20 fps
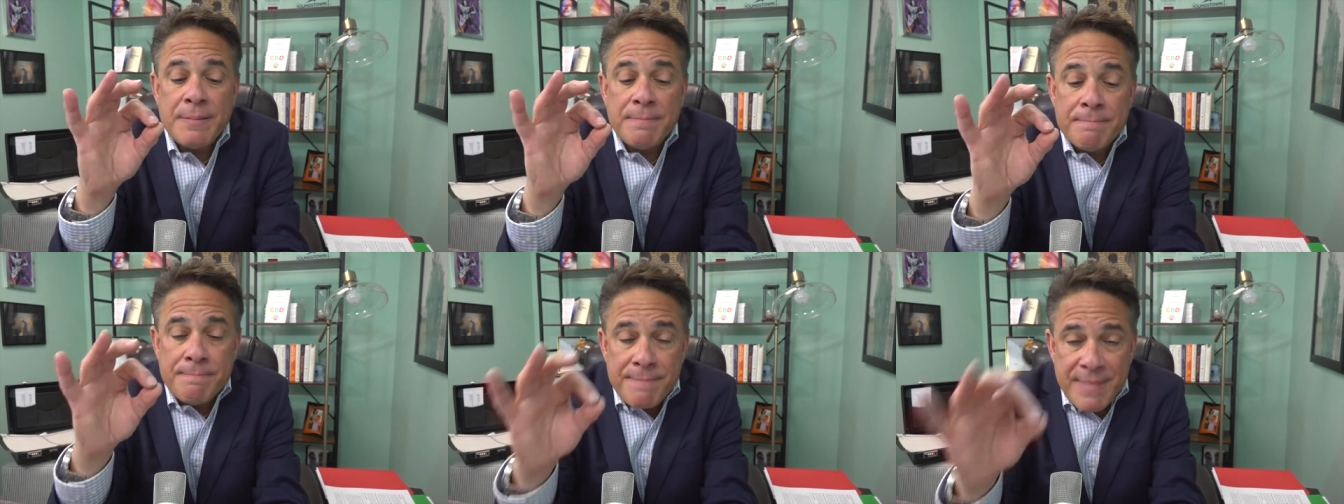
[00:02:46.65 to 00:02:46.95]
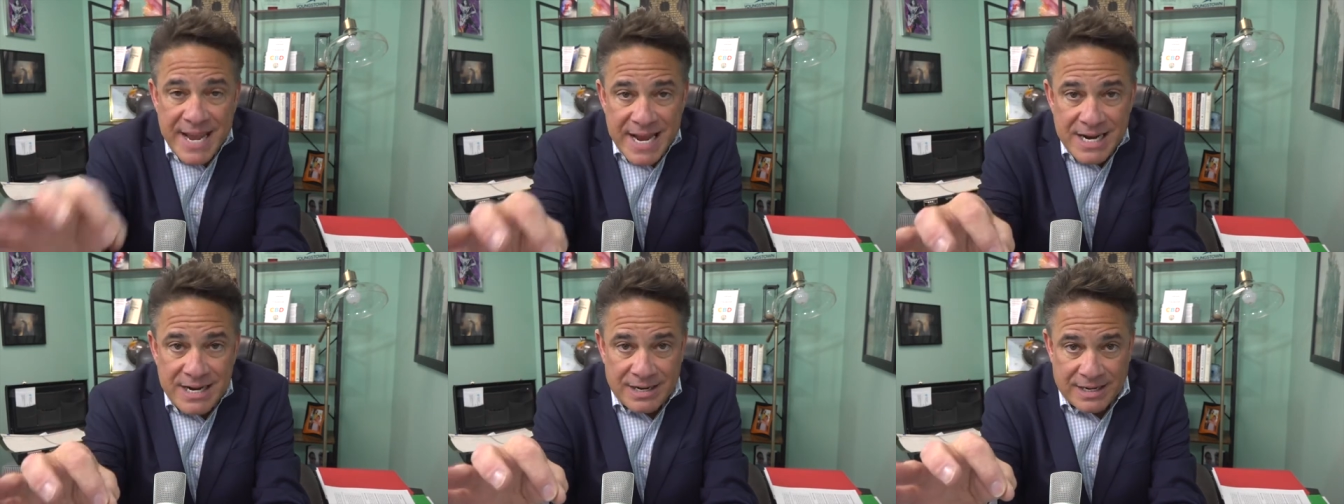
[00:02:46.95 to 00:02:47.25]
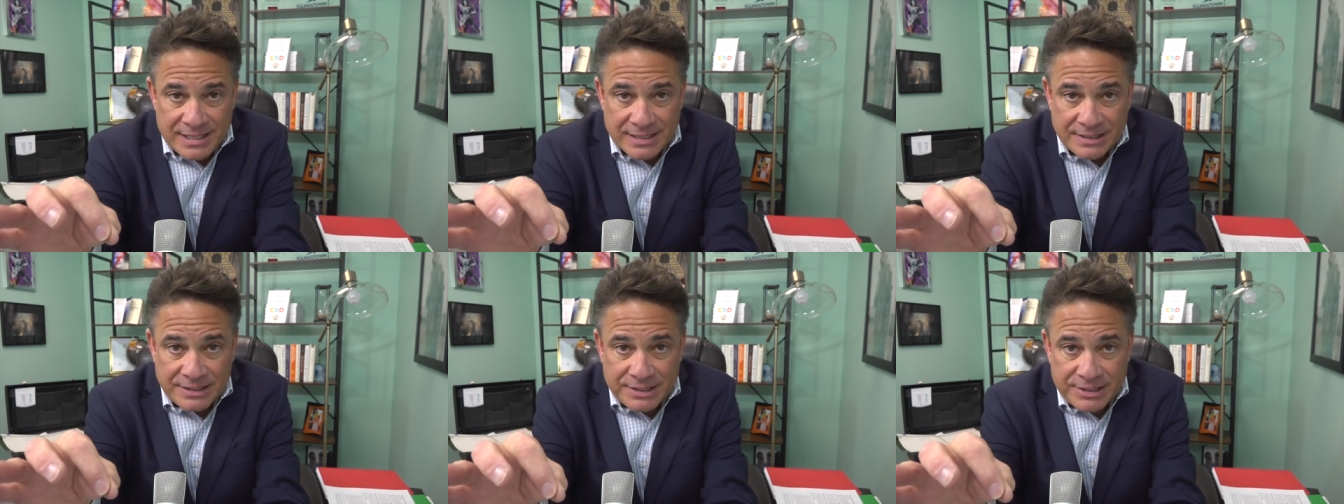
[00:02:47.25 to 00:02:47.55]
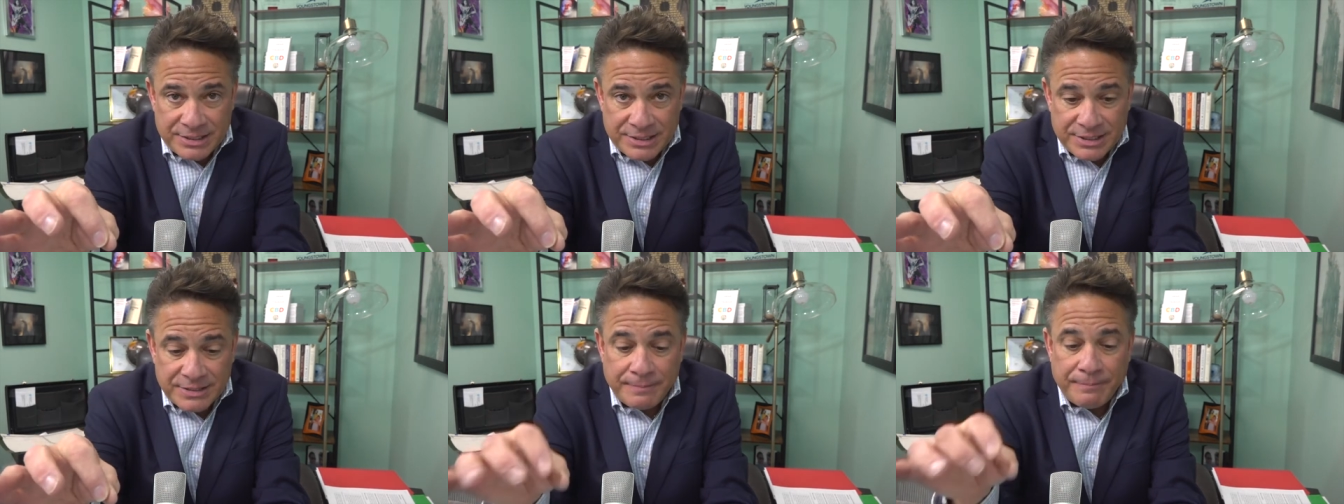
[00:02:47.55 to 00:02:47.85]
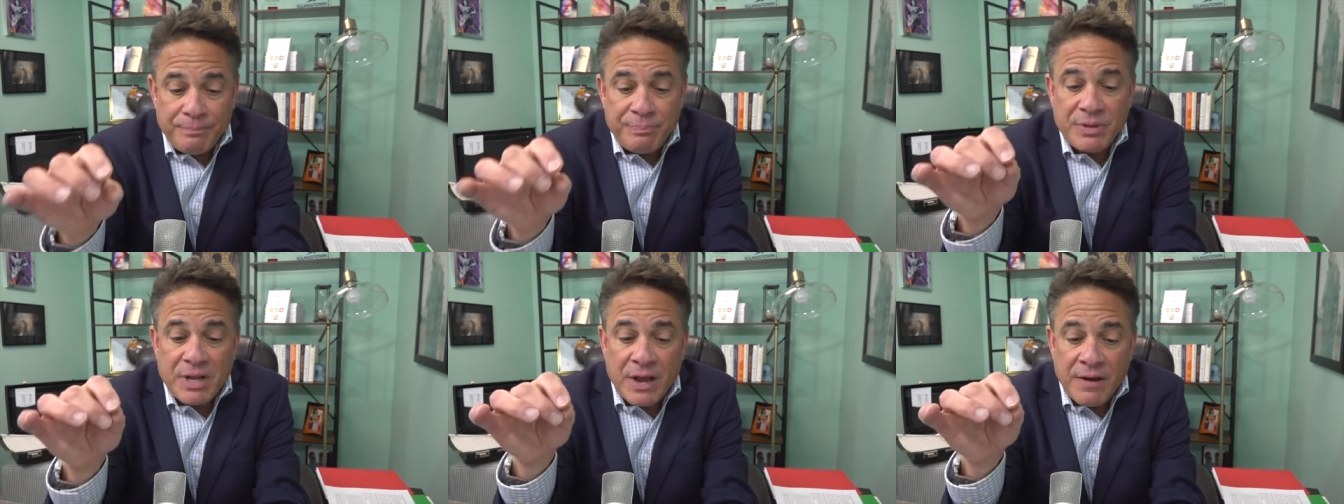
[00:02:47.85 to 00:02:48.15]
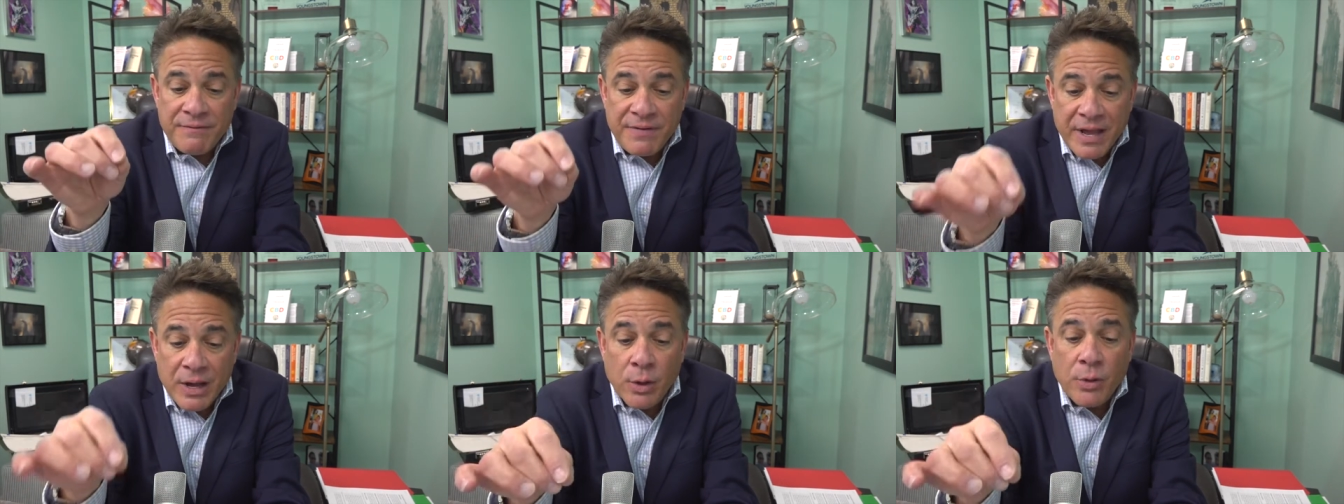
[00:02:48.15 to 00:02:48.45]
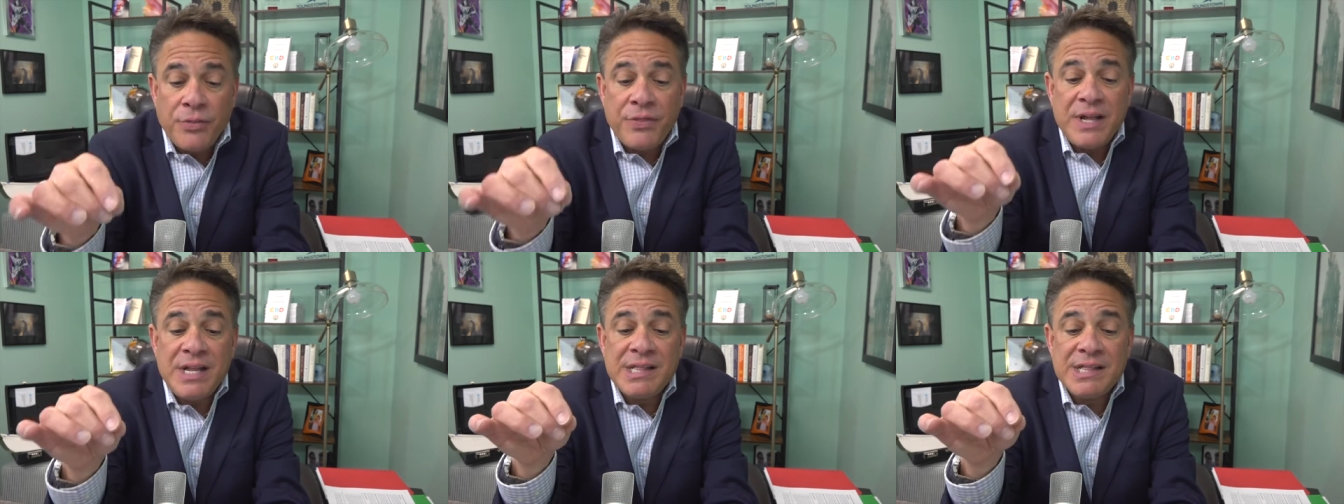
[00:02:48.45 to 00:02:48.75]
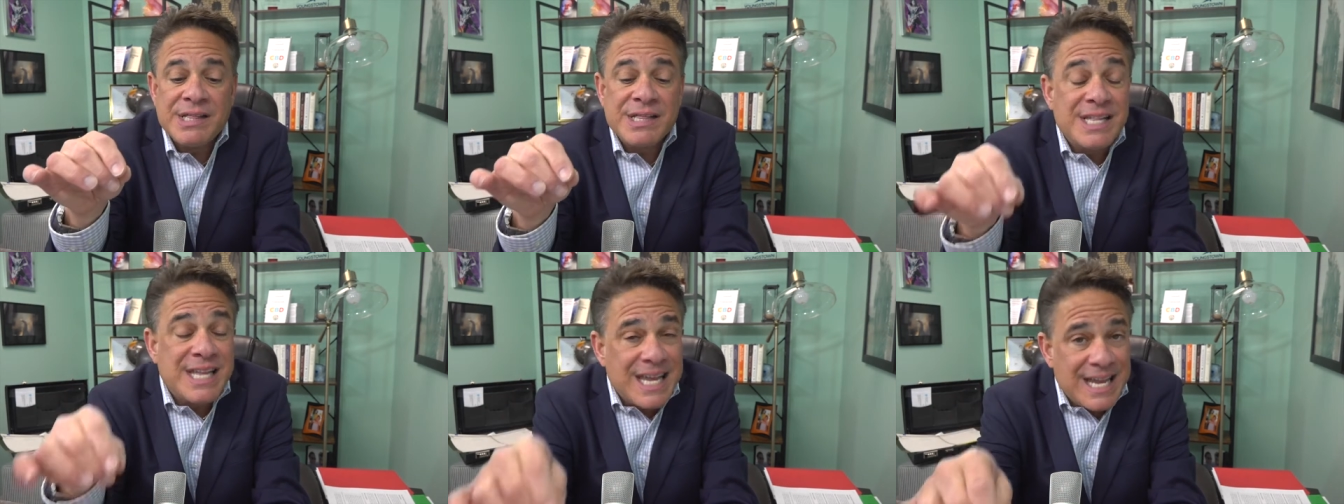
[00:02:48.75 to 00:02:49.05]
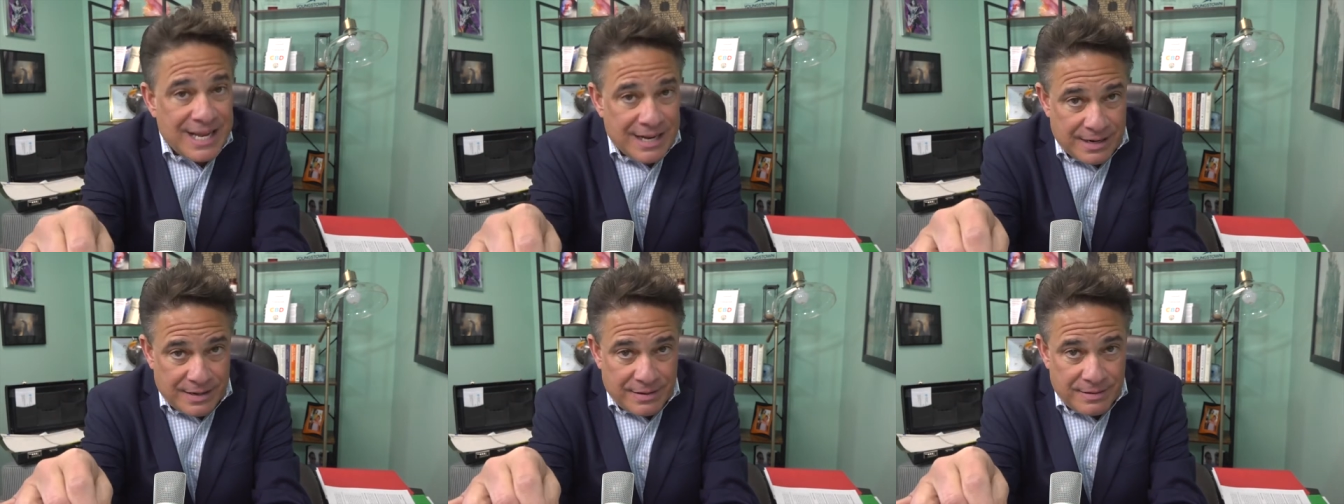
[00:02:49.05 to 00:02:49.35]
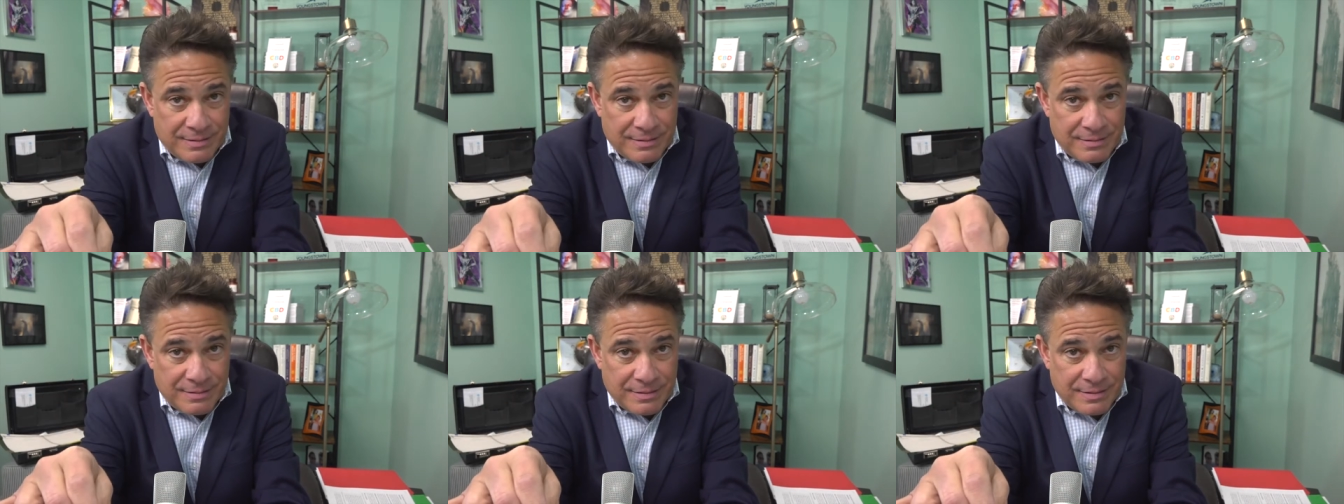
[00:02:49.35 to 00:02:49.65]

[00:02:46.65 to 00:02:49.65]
maintenance of healthy skin